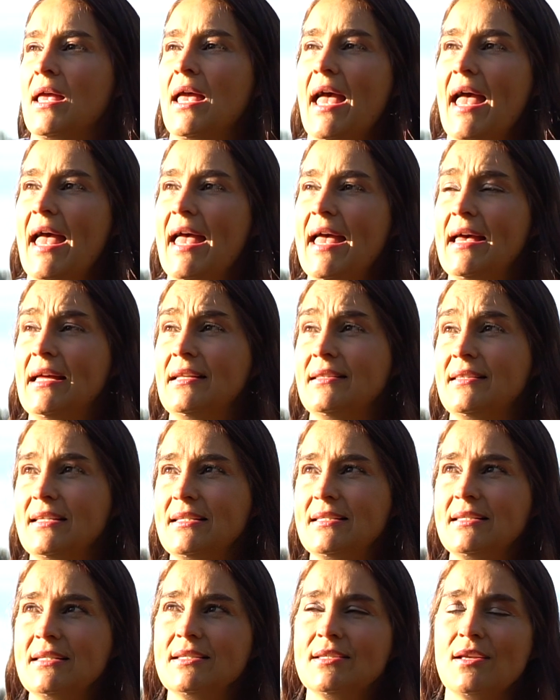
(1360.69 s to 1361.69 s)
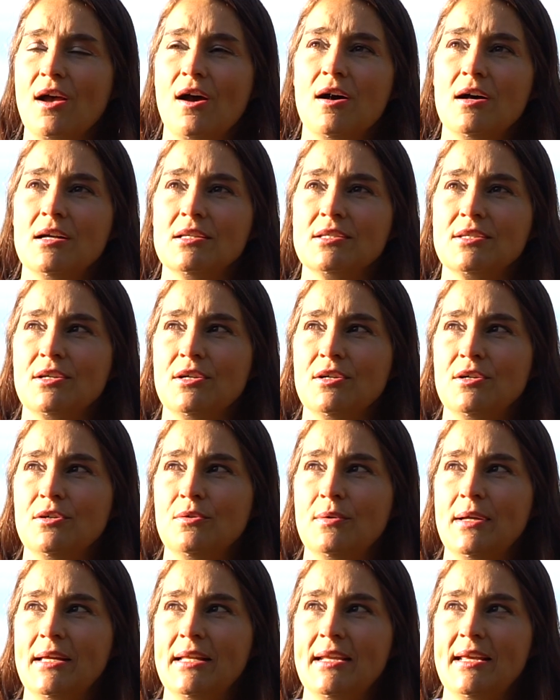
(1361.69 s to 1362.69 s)
And this is
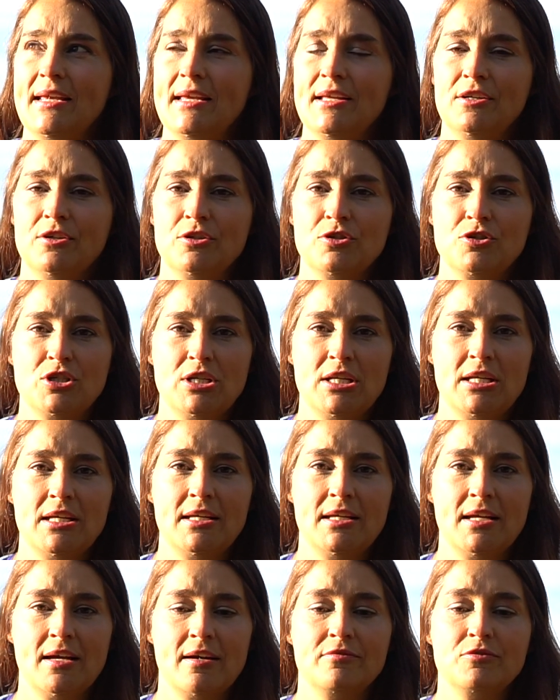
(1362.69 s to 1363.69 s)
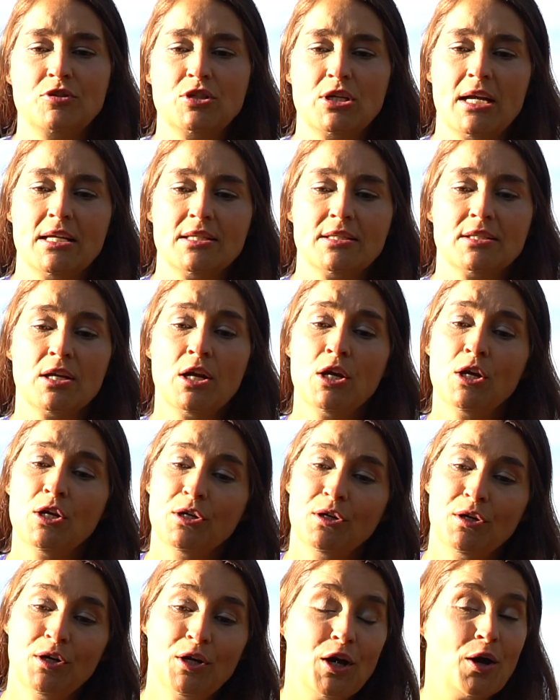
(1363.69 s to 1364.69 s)
also an energy of just
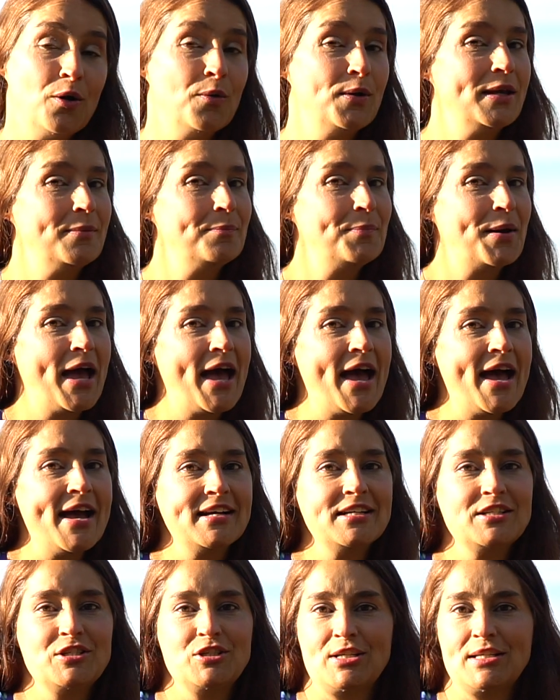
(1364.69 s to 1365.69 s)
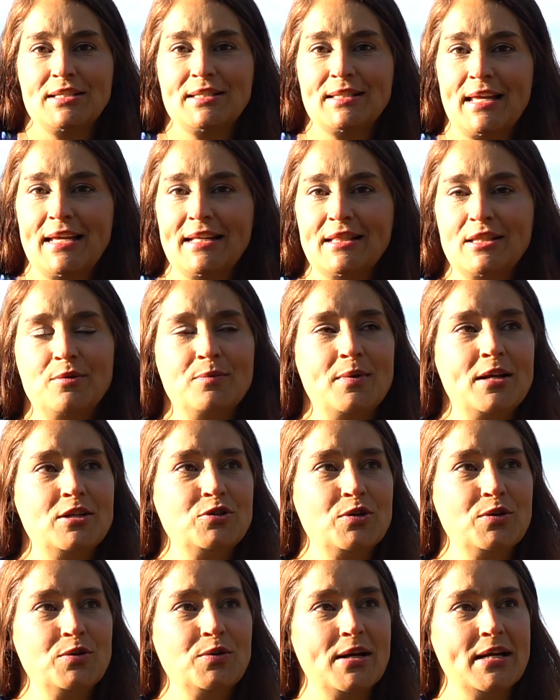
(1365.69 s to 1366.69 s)
going back, just like the
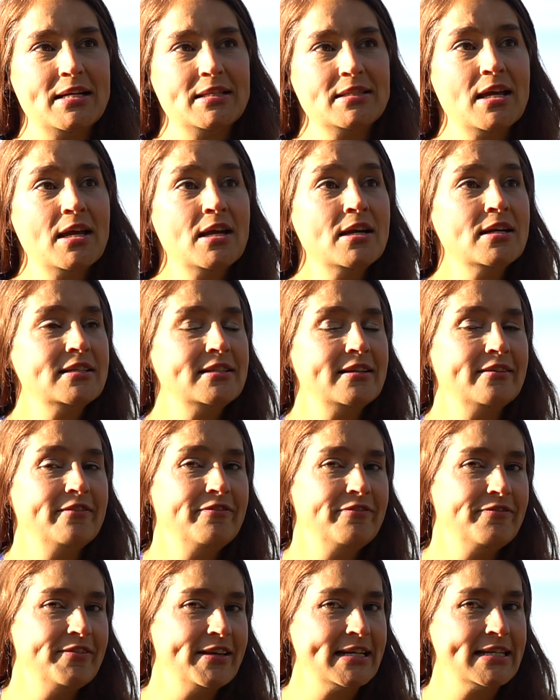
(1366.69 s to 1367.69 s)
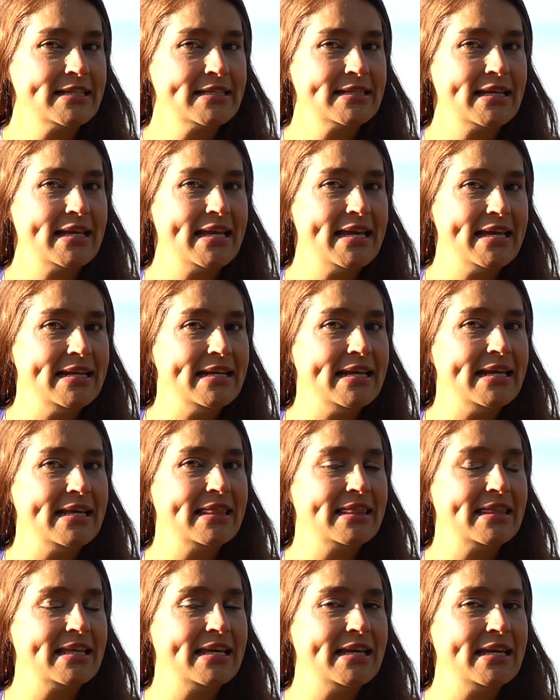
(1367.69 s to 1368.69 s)
retrogrades, to fix
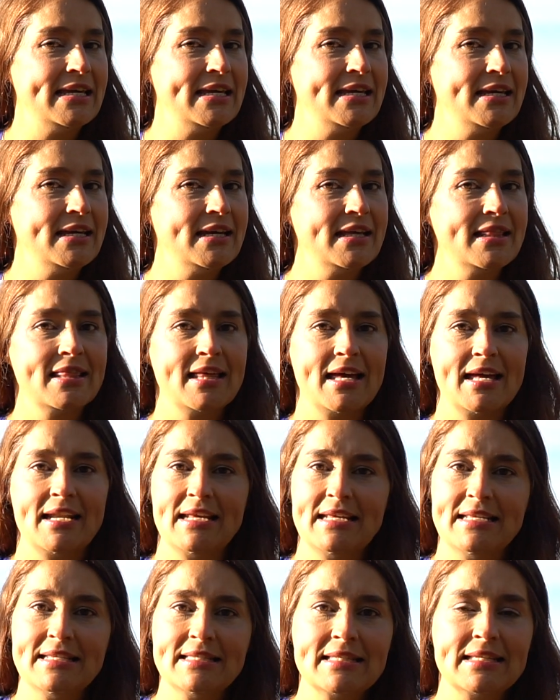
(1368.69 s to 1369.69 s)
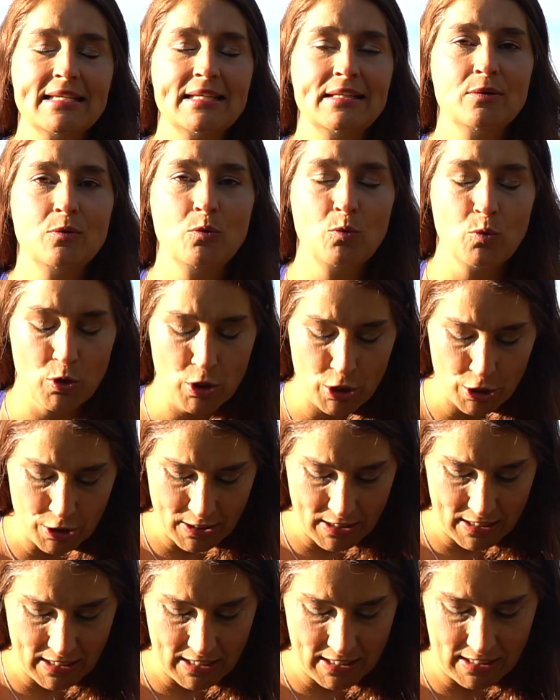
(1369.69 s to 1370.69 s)
anything that isn't
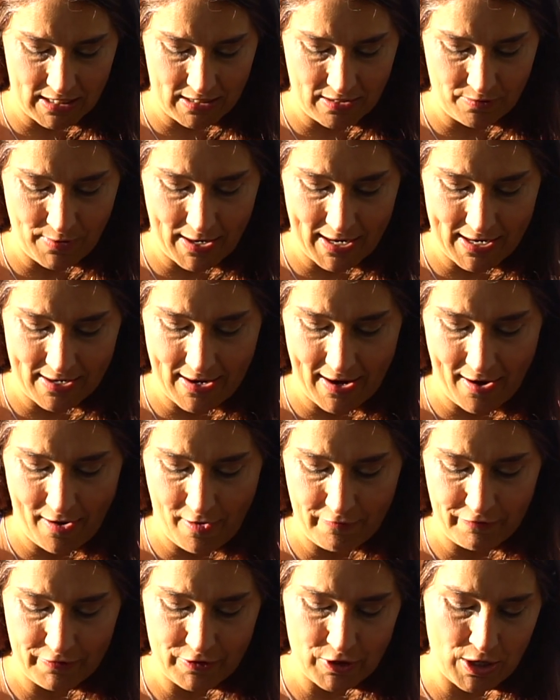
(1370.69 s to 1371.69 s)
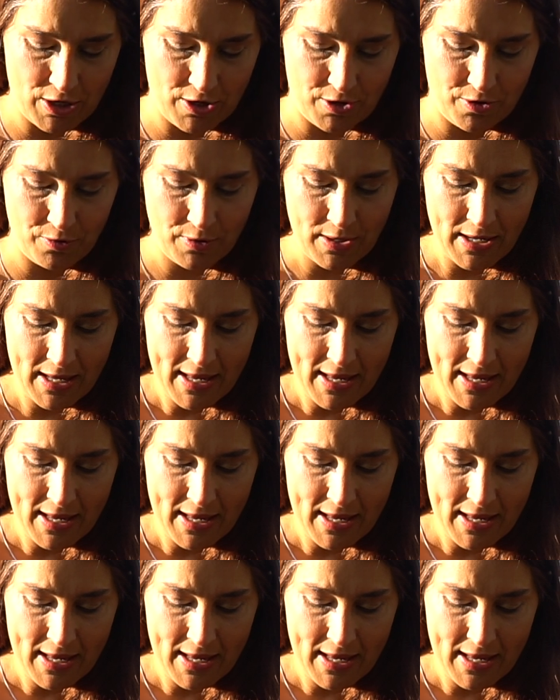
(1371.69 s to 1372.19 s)
working right now for you.